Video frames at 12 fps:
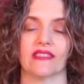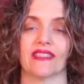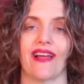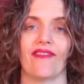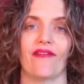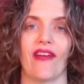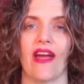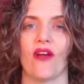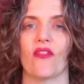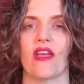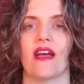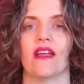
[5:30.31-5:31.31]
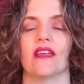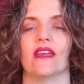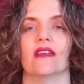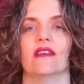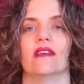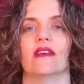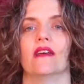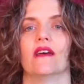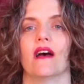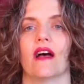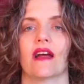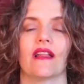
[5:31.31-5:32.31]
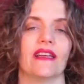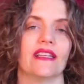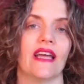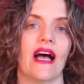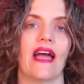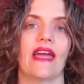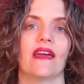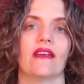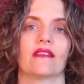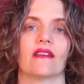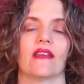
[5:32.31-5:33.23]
And I found that in a clean diet